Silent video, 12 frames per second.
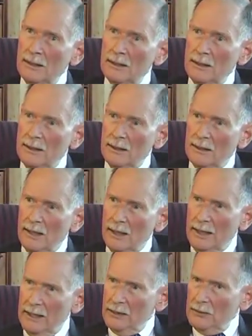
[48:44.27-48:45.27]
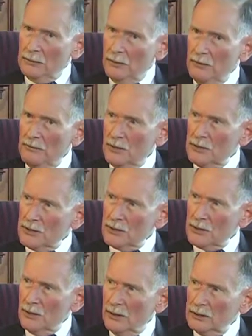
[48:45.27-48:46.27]
I and the
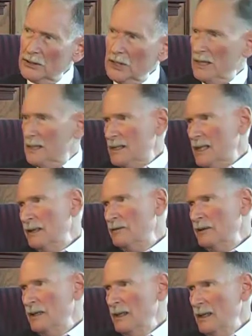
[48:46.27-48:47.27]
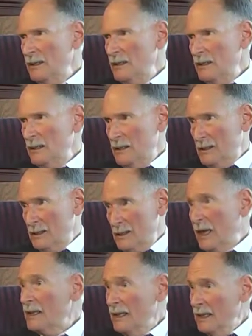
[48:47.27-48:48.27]
provost talked John Sedevy into
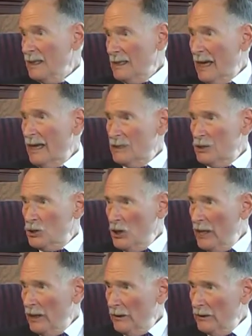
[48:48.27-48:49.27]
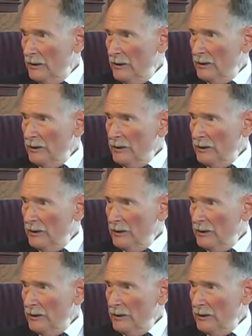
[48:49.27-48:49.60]
taking that chair